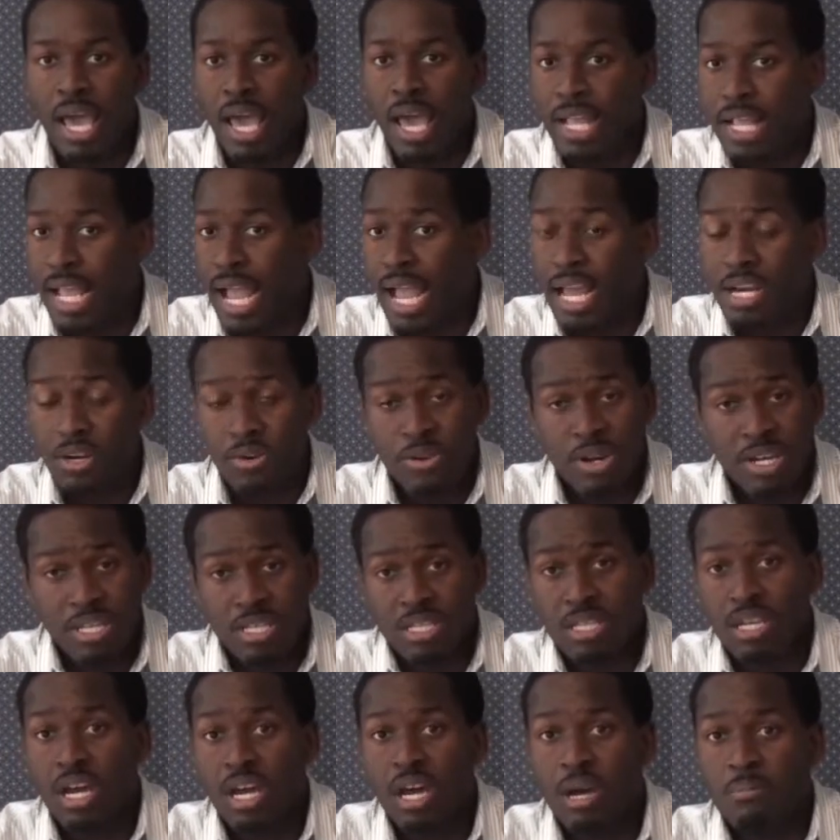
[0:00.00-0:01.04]
and Android has
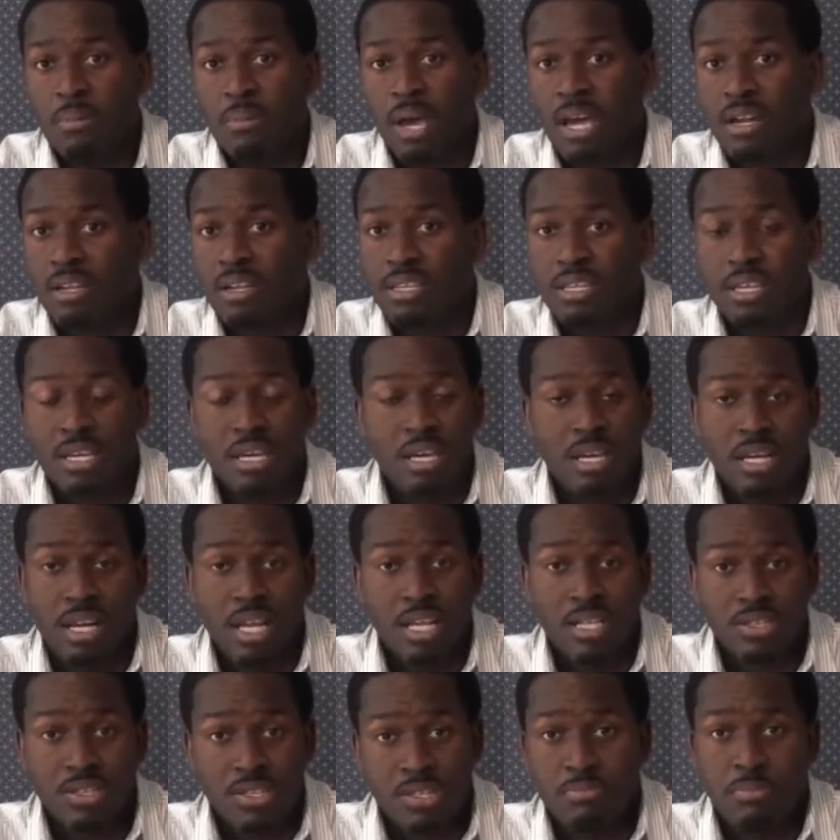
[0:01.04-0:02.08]
come out of the cut
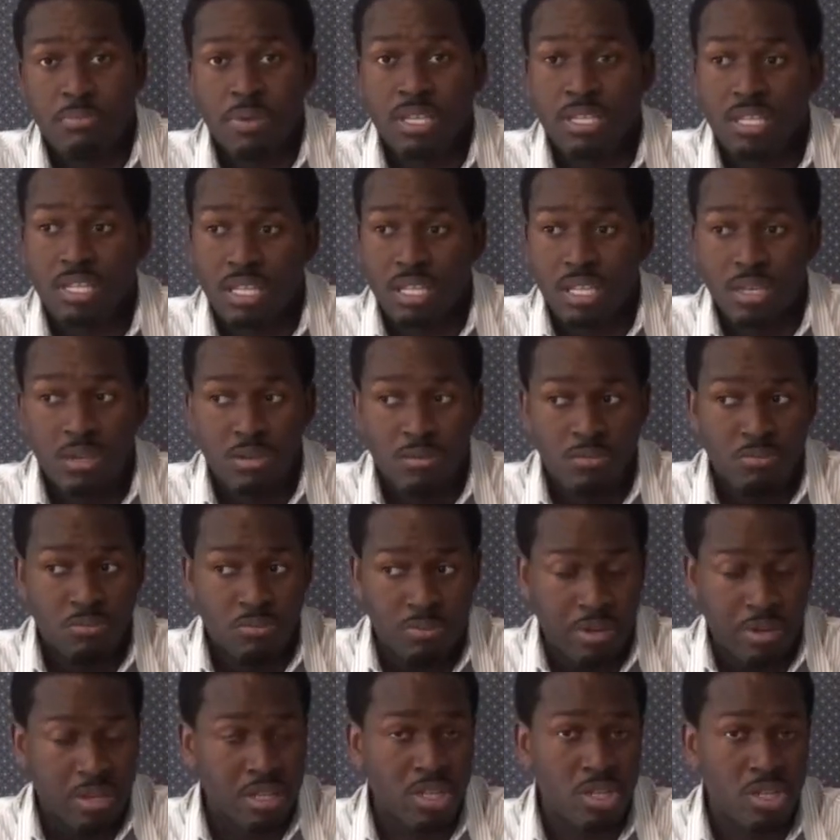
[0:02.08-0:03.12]
and just basically
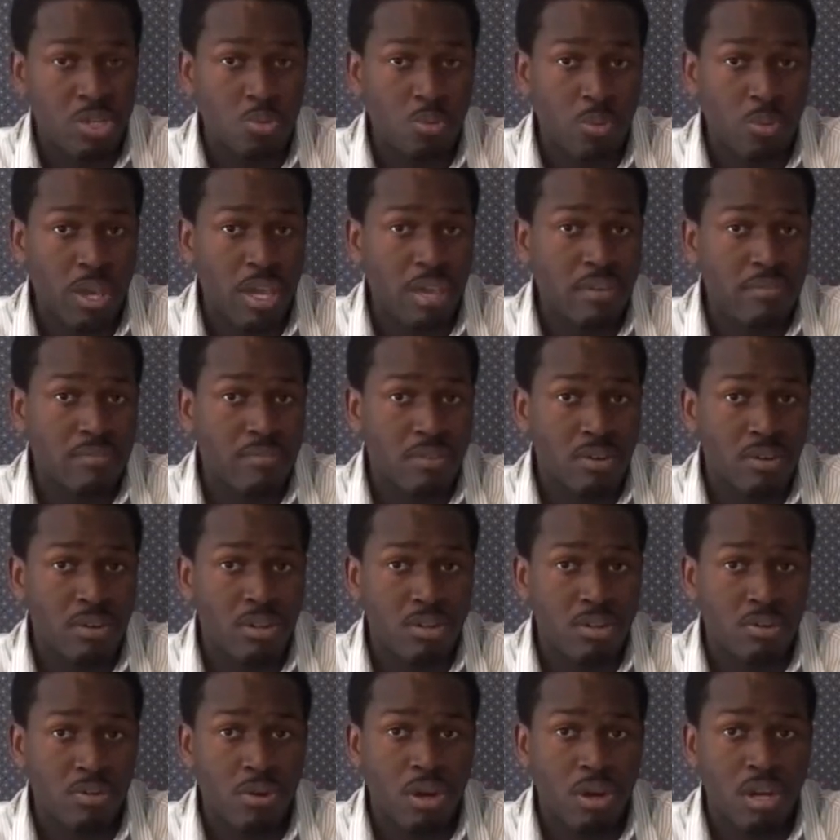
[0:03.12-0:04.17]
ridden this wave
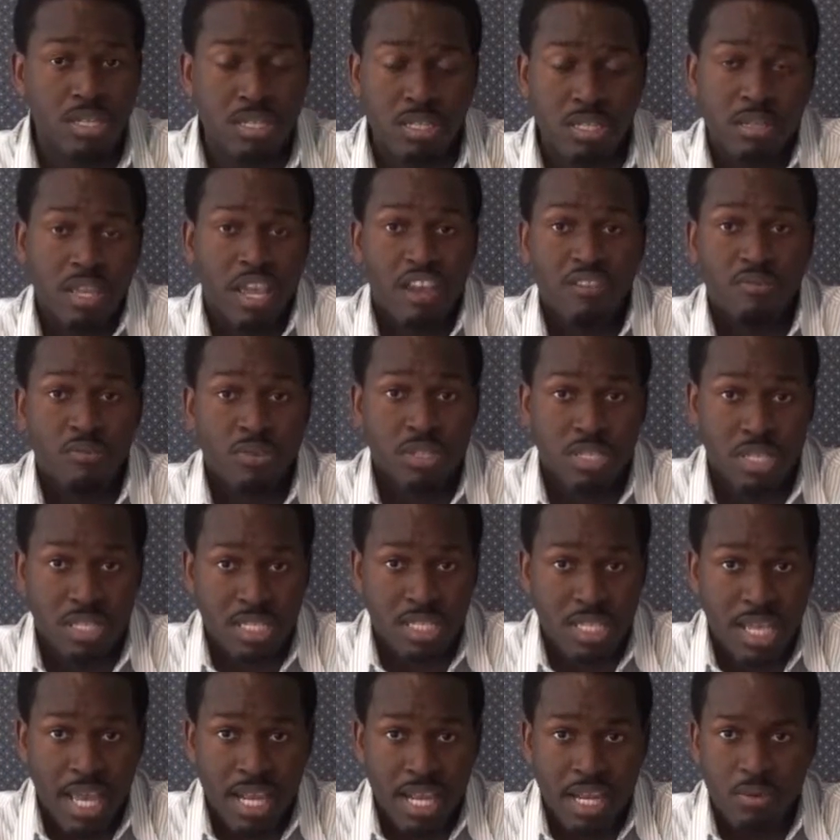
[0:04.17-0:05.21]
all across And Everyone's
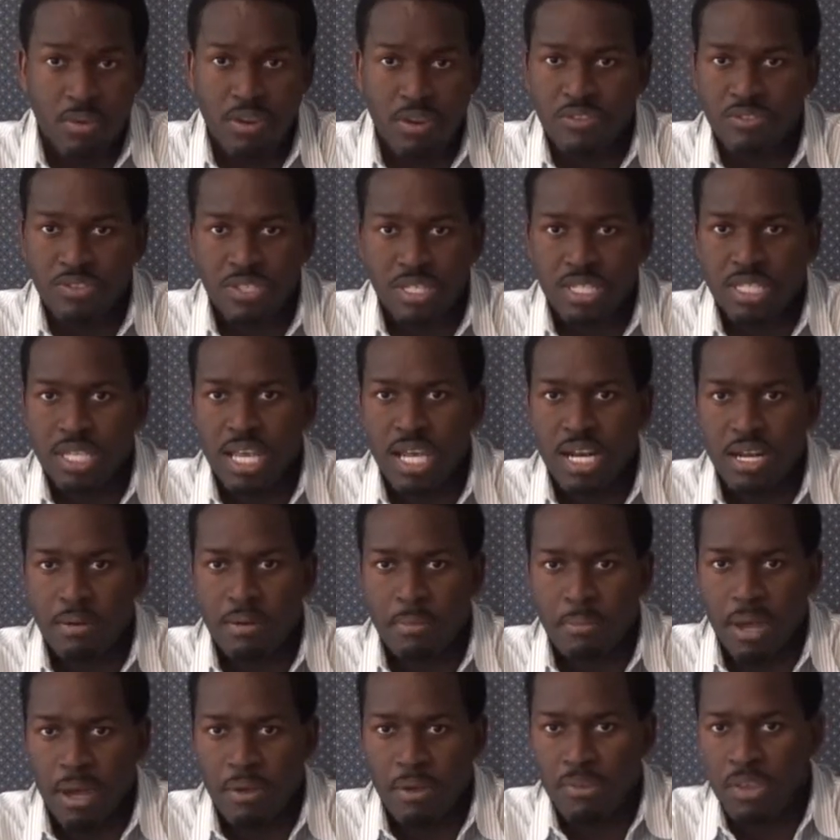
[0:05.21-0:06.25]
excited. Everyone's excited
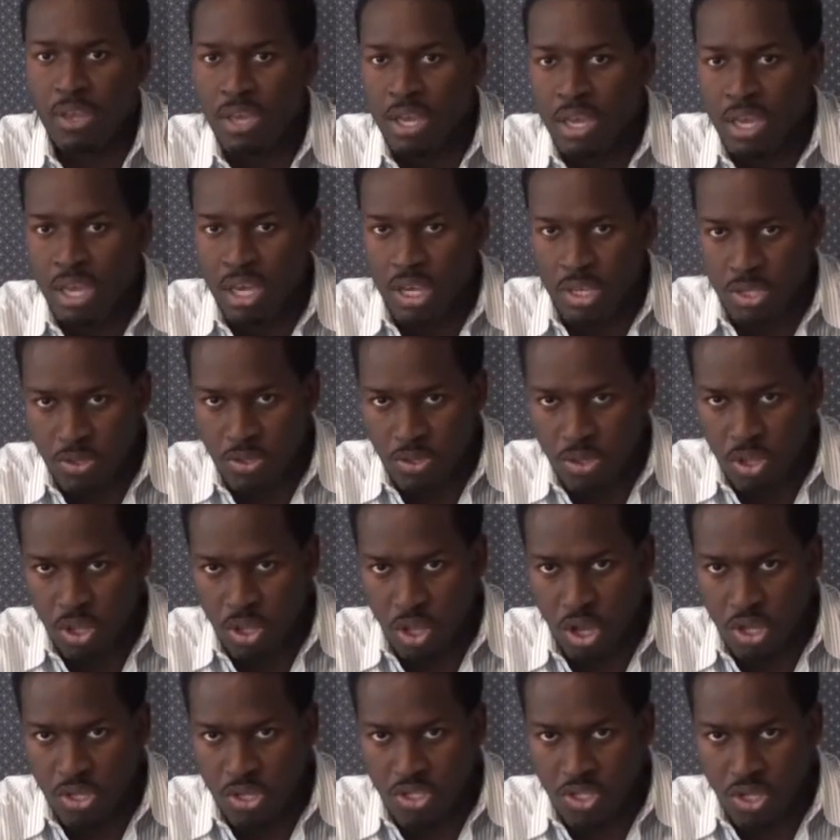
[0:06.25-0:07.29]
about you know the
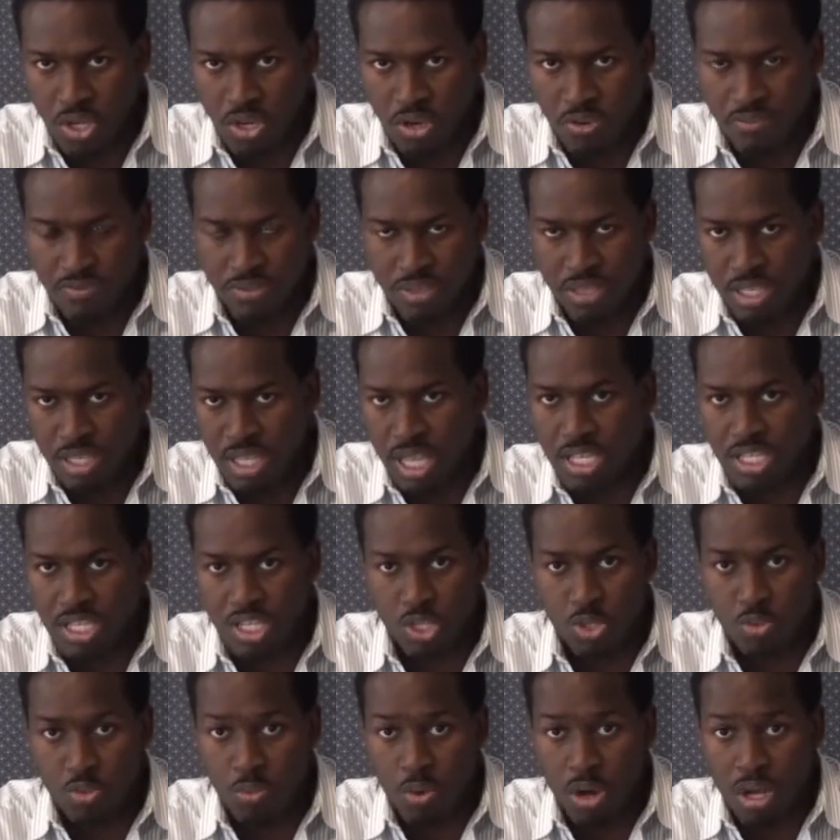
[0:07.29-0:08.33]
launch of the
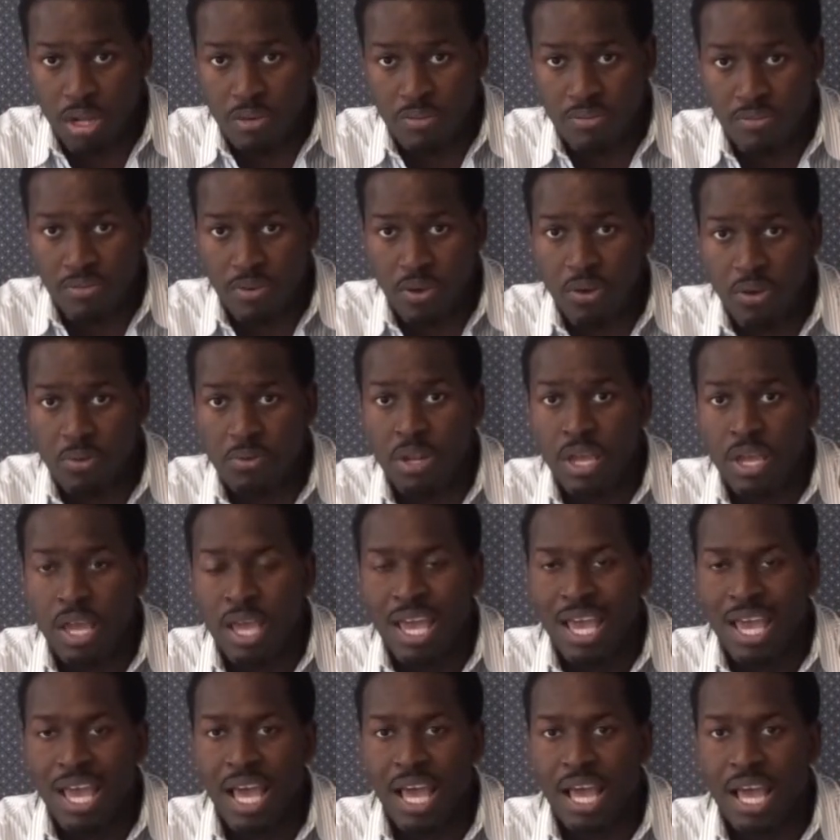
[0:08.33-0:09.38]
Nexus One phone,
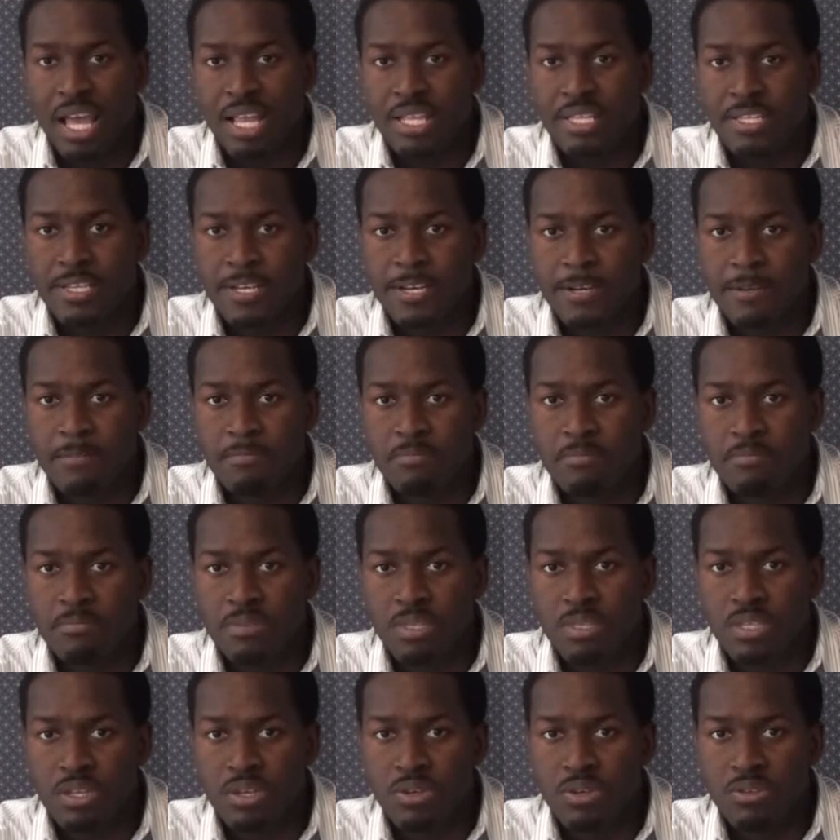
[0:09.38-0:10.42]
and um,
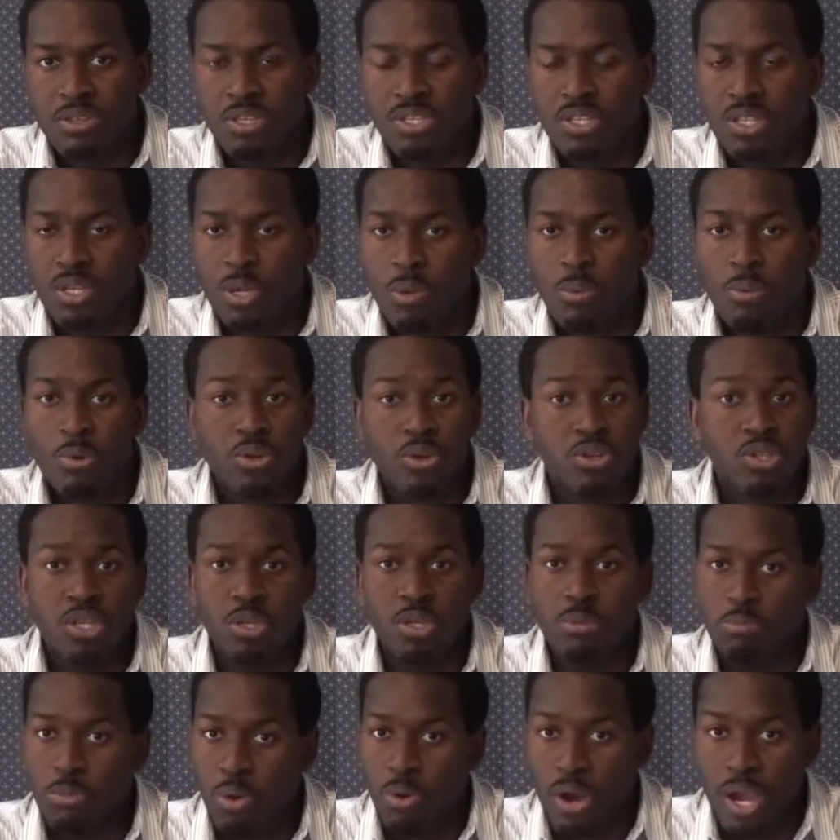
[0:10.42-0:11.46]
you know this year we're going to
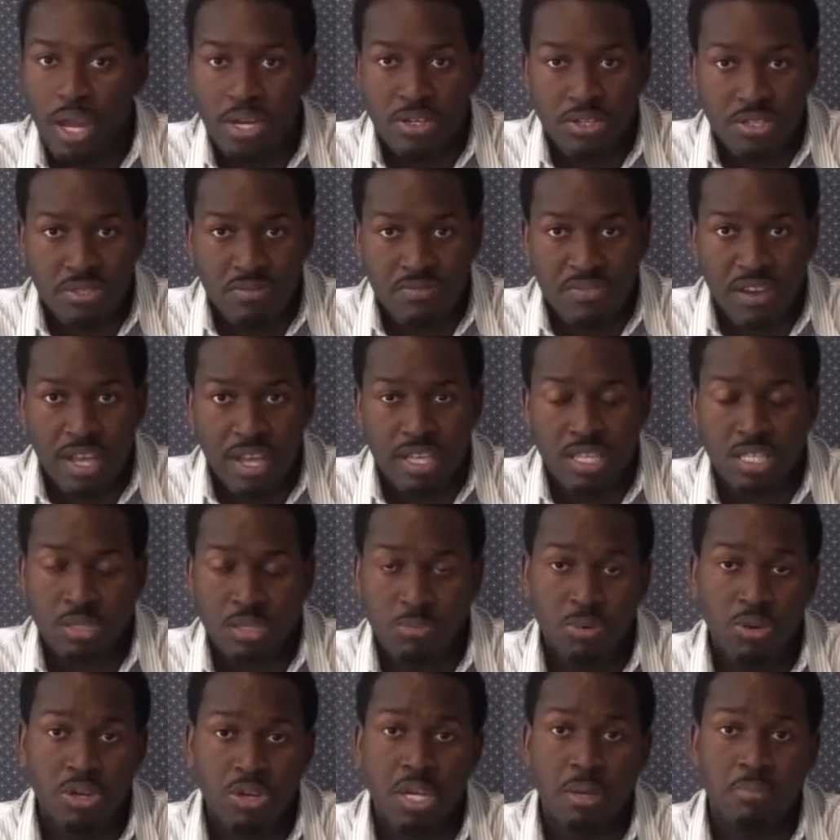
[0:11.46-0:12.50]
see more Android devices,
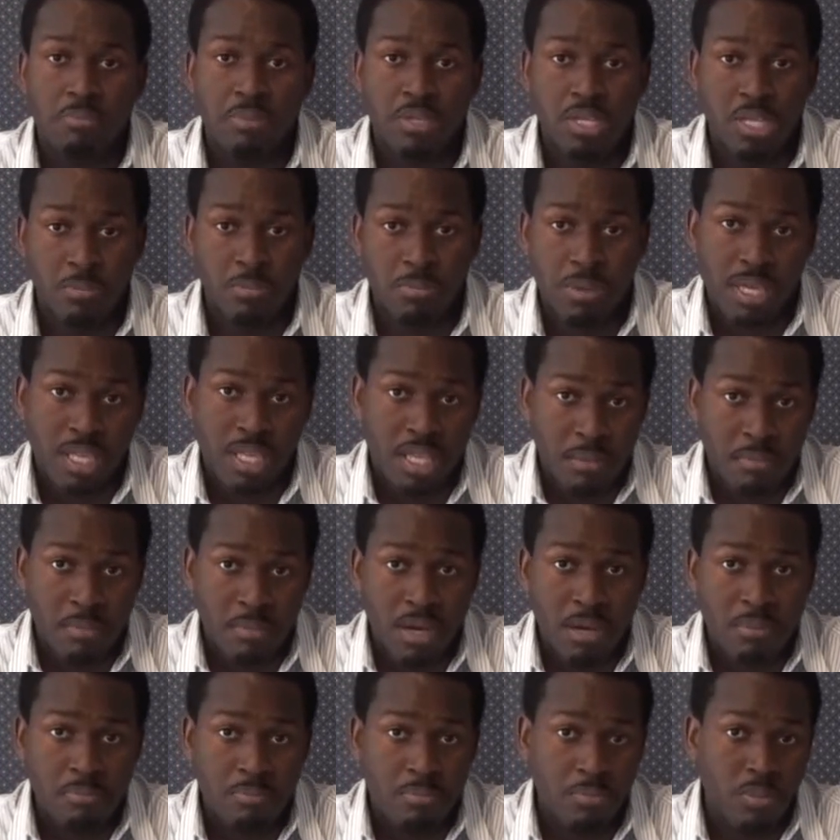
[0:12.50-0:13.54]
more companies picking them
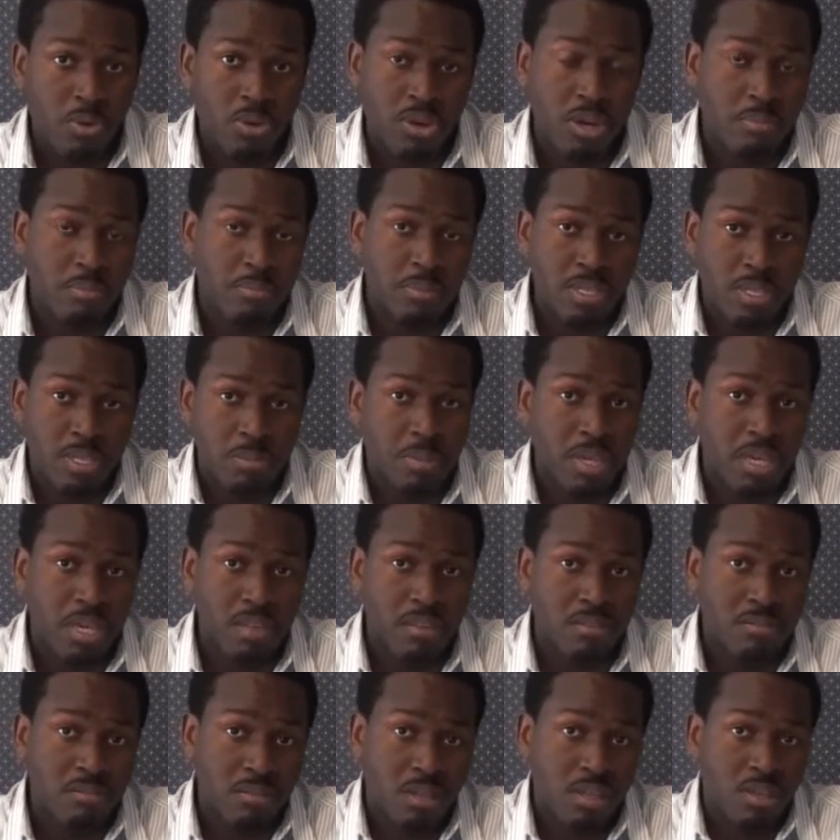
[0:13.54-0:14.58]
up, more companies
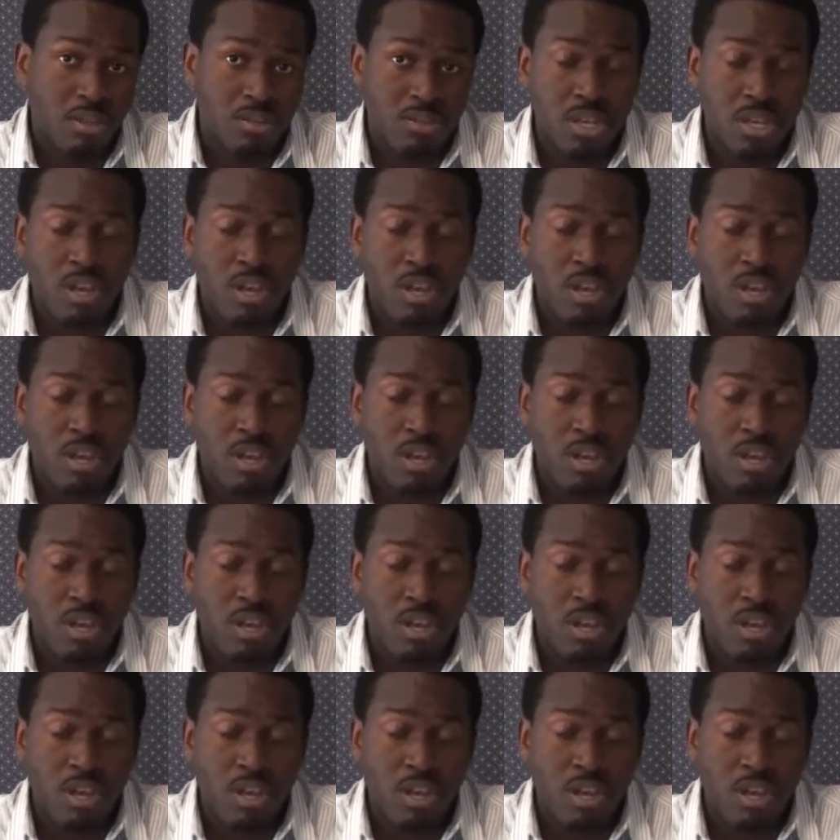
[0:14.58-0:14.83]
making you know